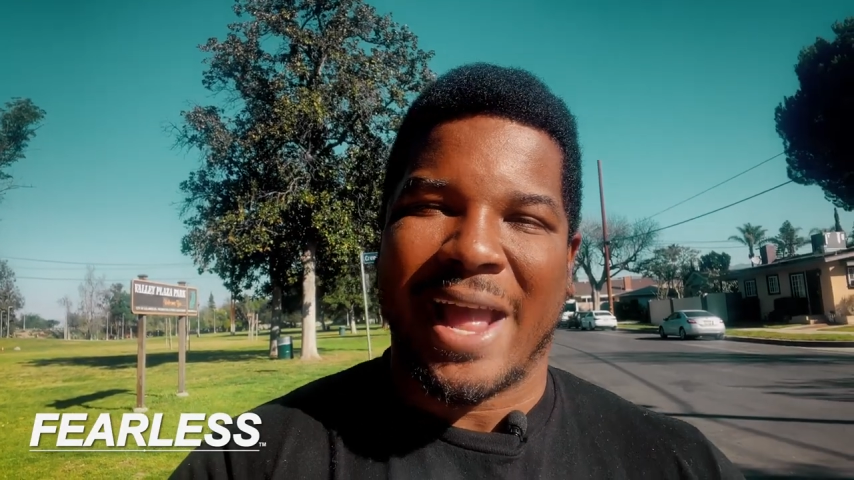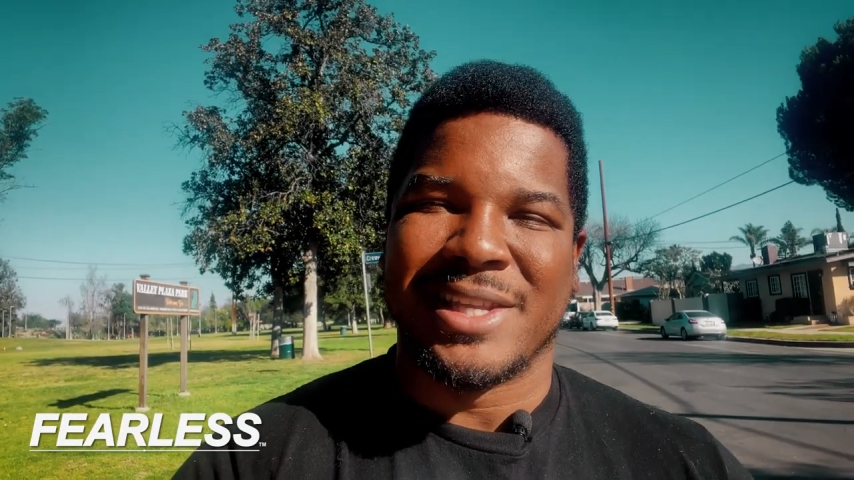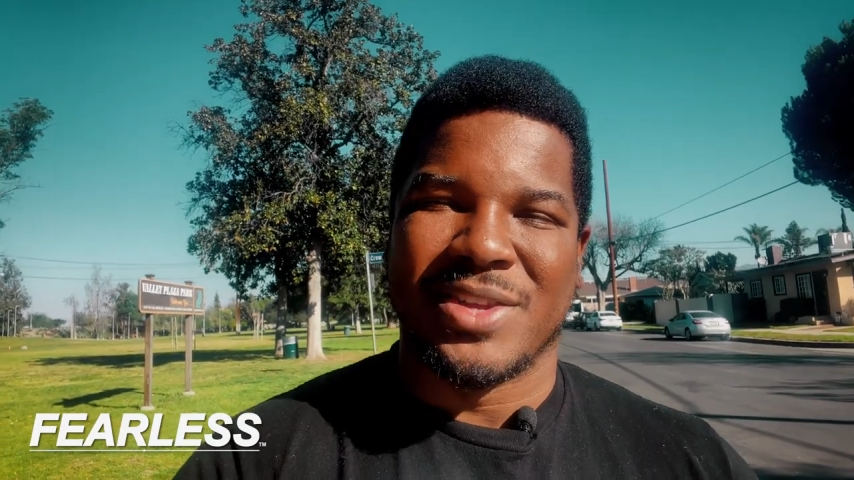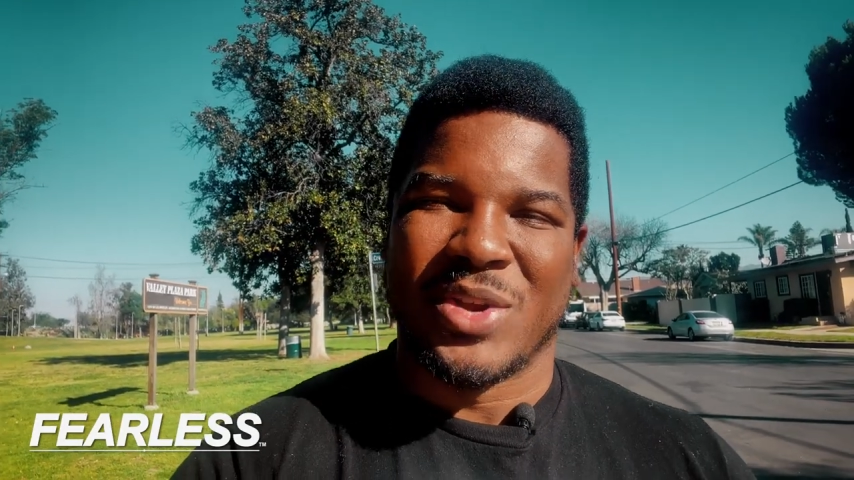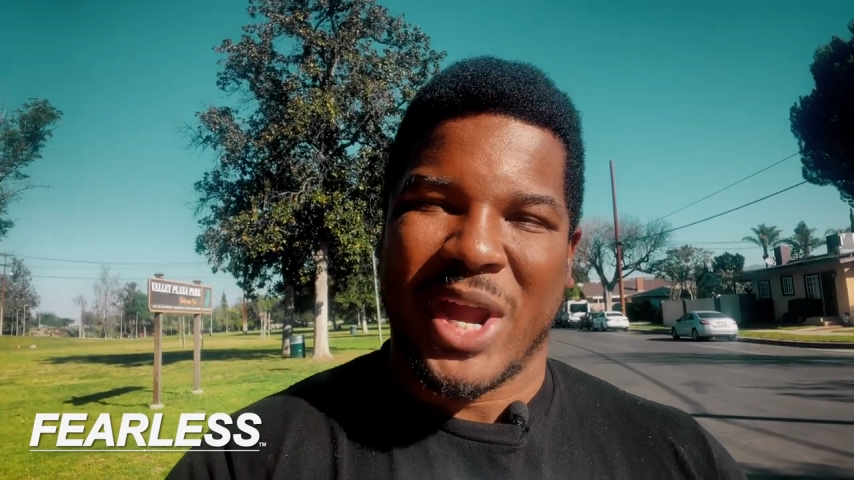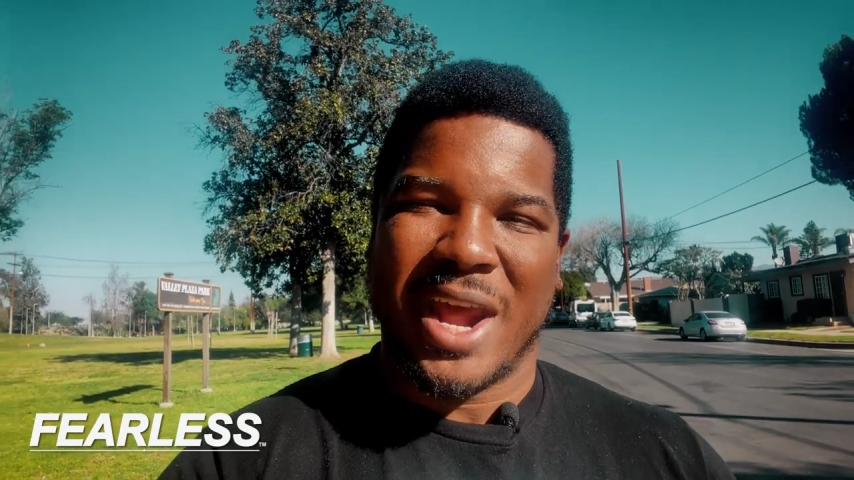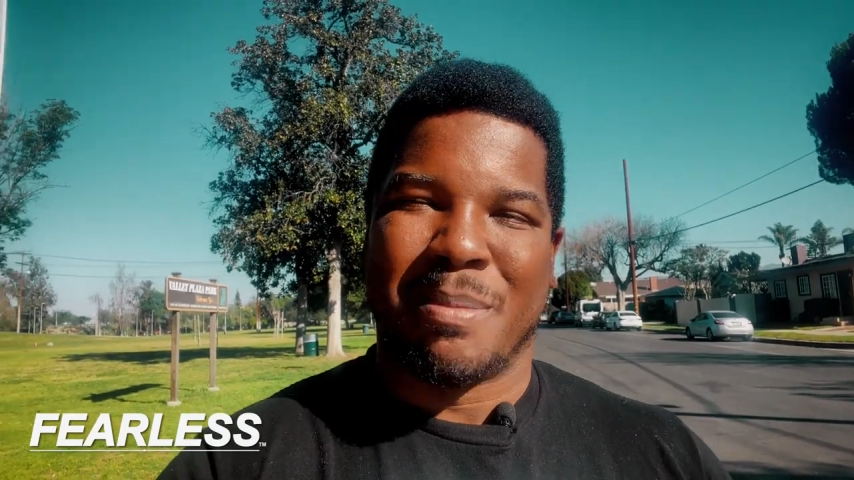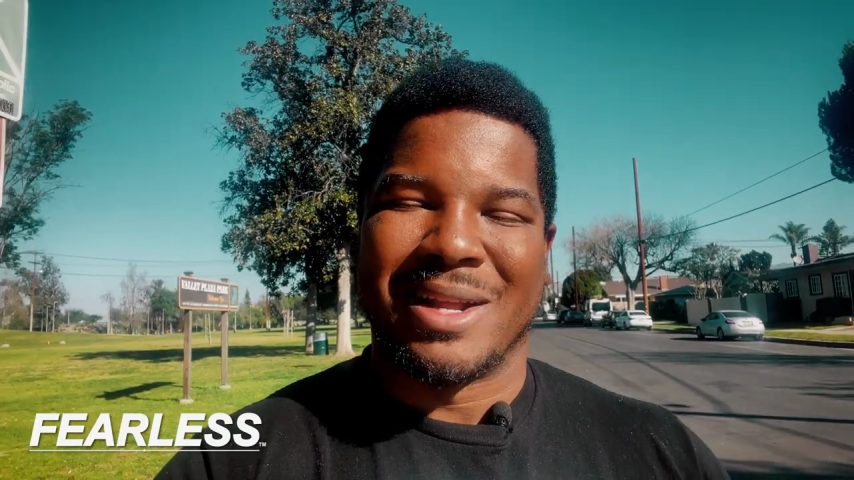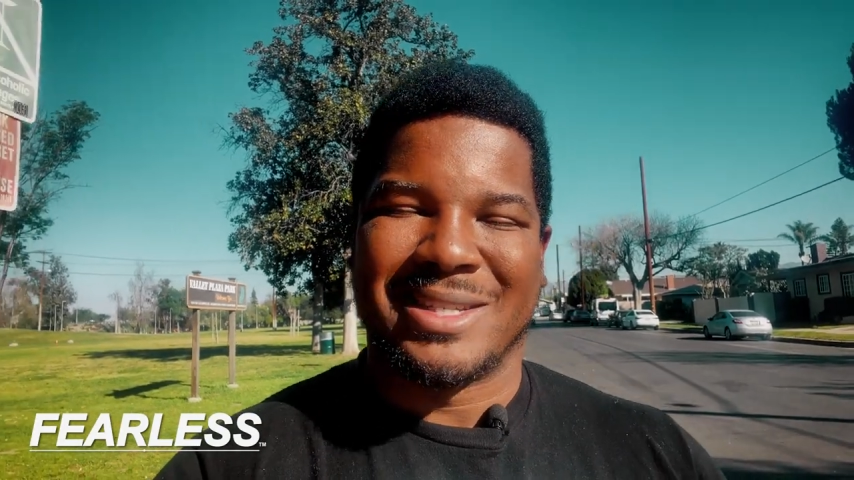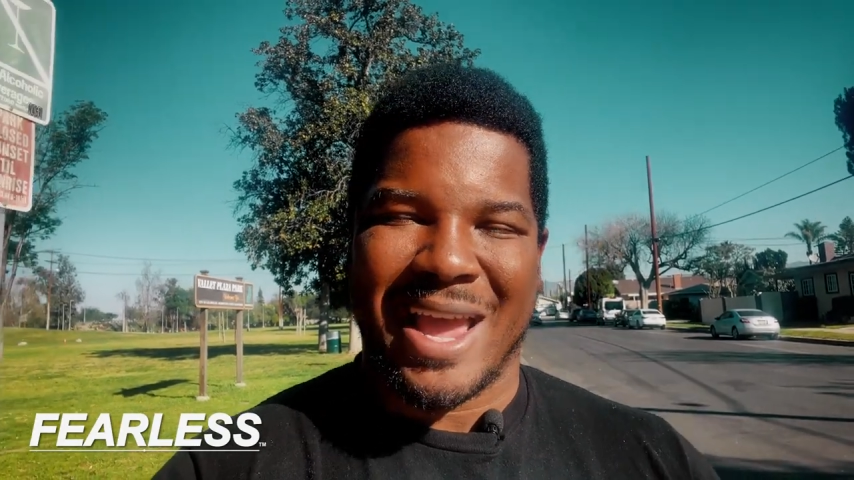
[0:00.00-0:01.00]
into their head
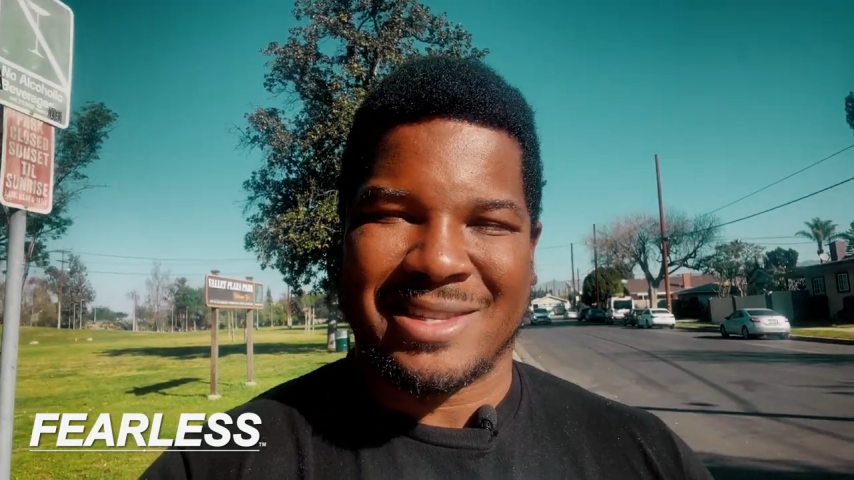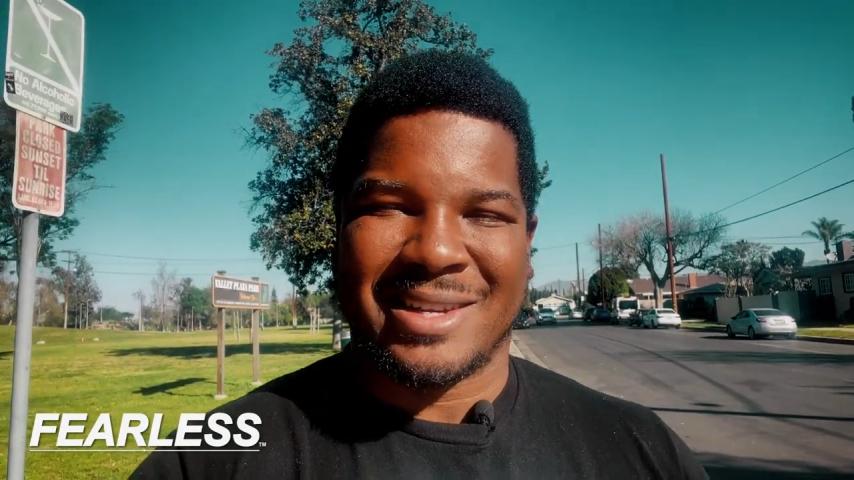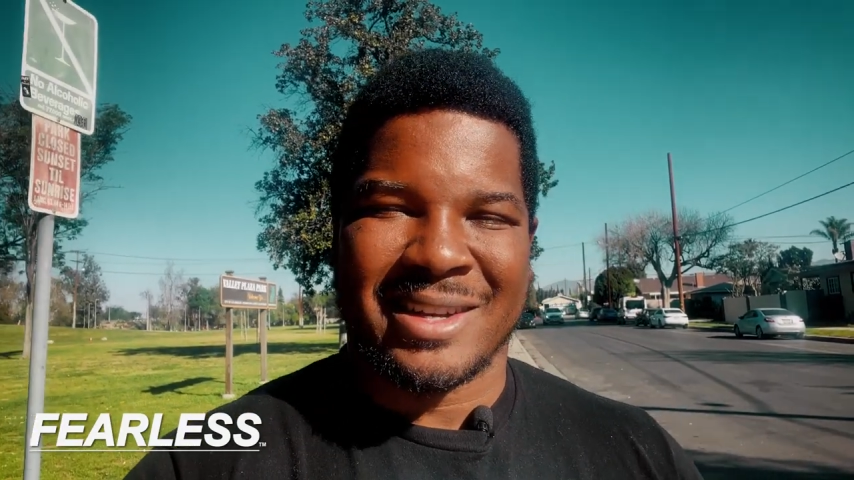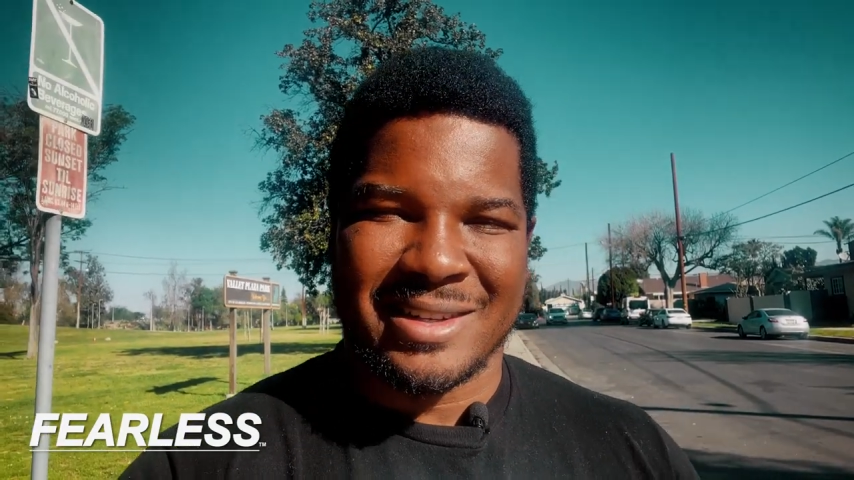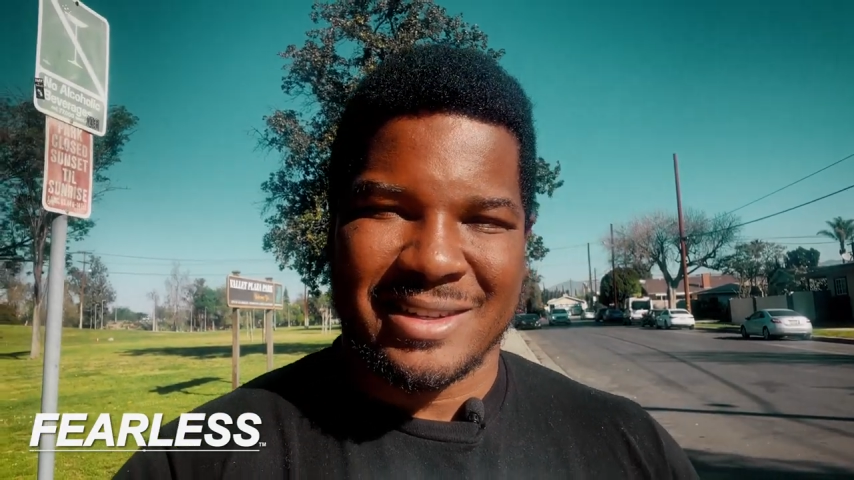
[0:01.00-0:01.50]
about texting.